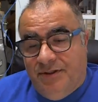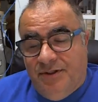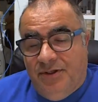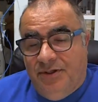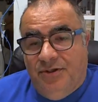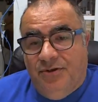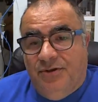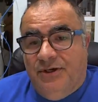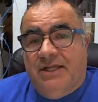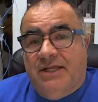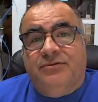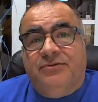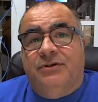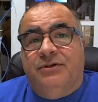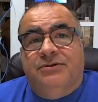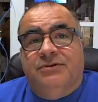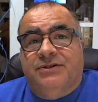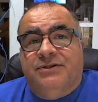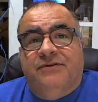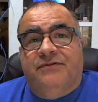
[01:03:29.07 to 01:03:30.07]
you're not
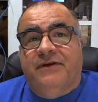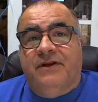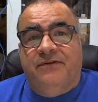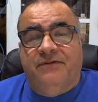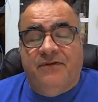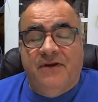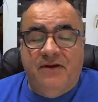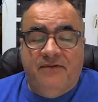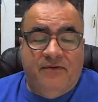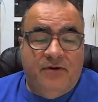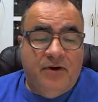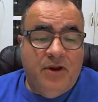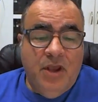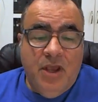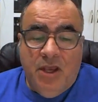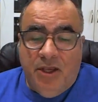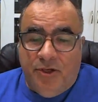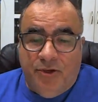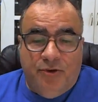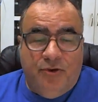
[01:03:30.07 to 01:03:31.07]
doing yourself any favor.
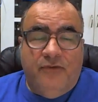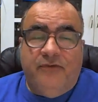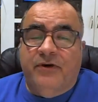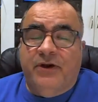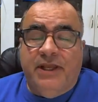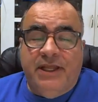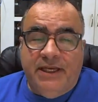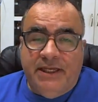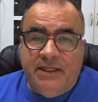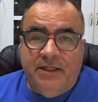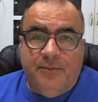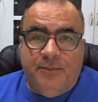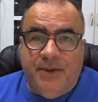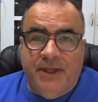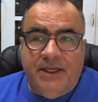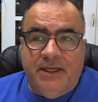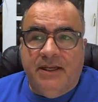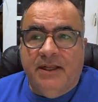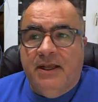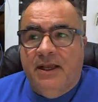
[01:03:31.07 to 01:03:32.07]
You're overheating the
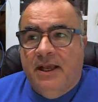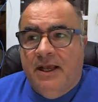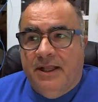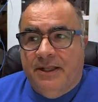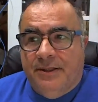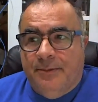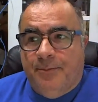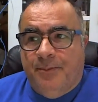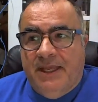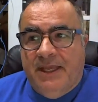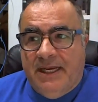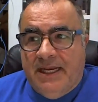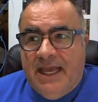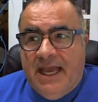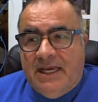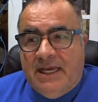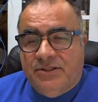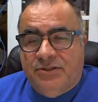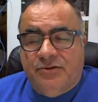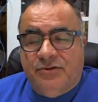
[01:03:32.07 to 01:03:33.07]
bit. The bit
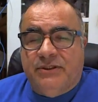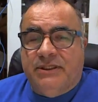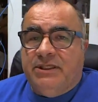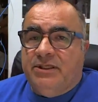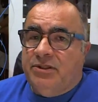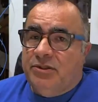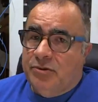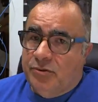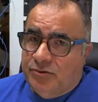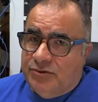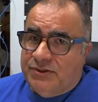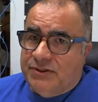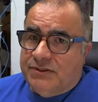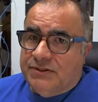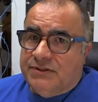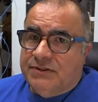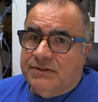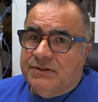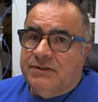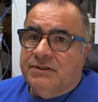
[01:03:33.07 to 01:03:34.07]
actually
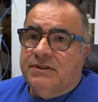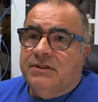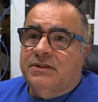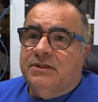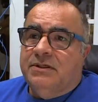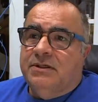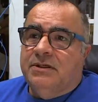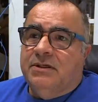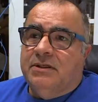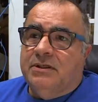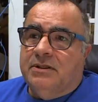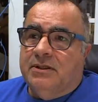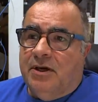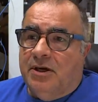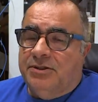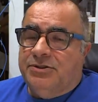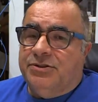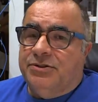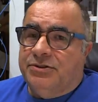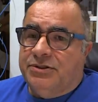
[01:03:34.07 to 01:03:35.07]
uses
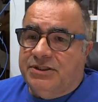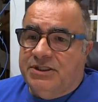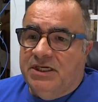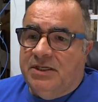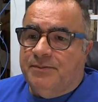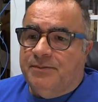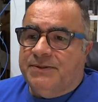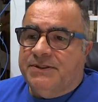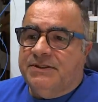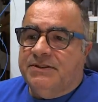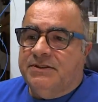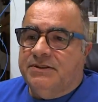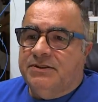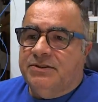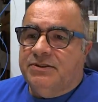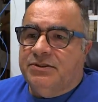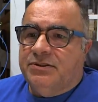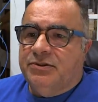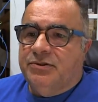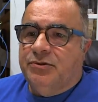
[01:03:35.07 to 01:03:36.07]
larger chips
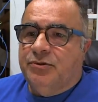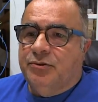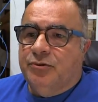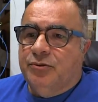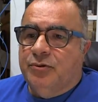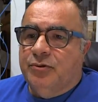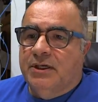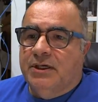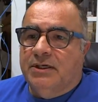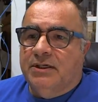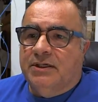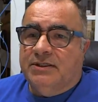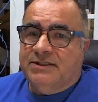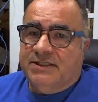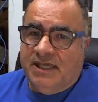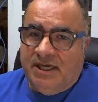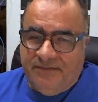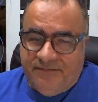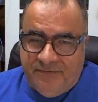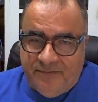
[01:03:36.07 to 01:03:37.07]
to,
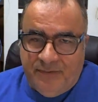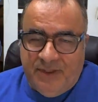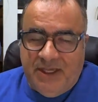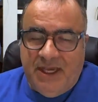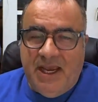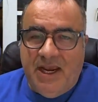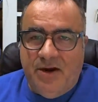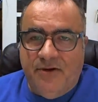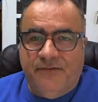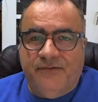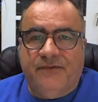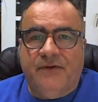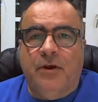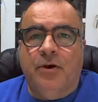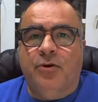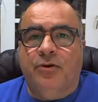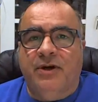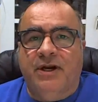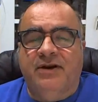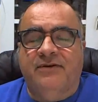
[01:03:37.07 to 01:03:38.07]
aside from the
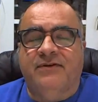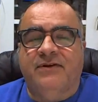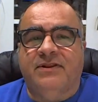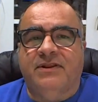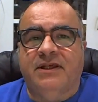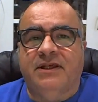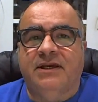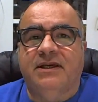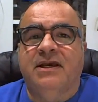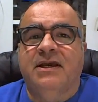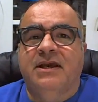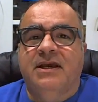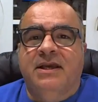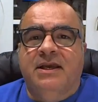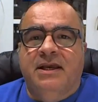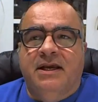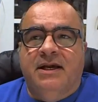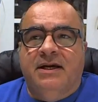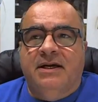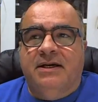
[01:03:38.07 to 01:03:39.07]
airflow and everything,
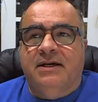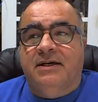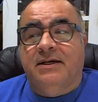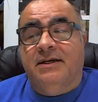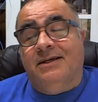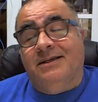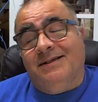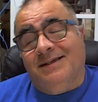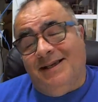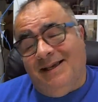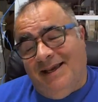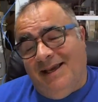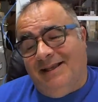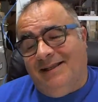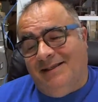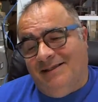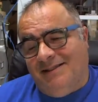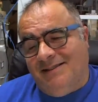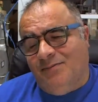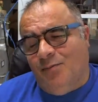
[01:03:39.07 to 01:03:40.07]

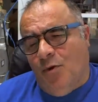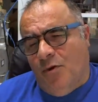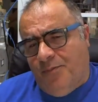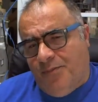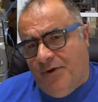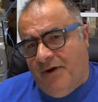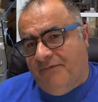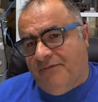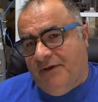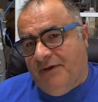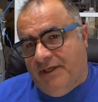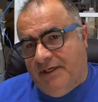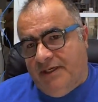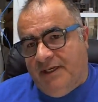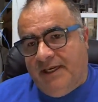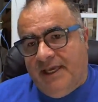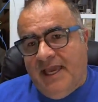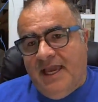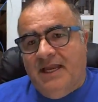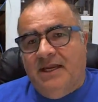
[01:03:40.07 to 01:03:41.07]
and this is more prevalent
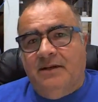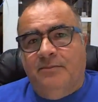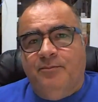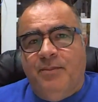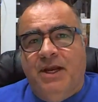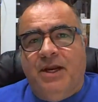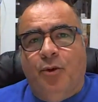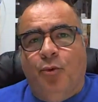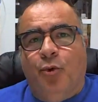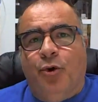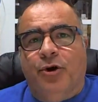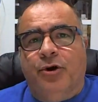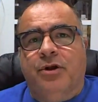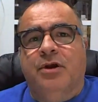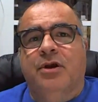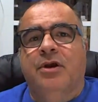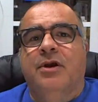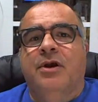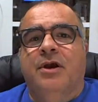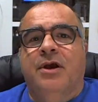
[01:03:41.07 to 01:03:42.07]
again in
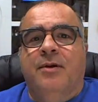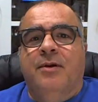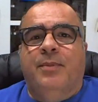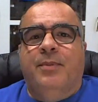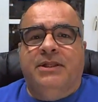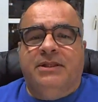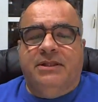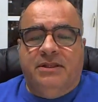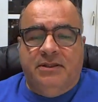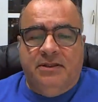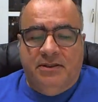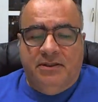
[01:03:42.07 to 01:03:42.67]
metalwork, but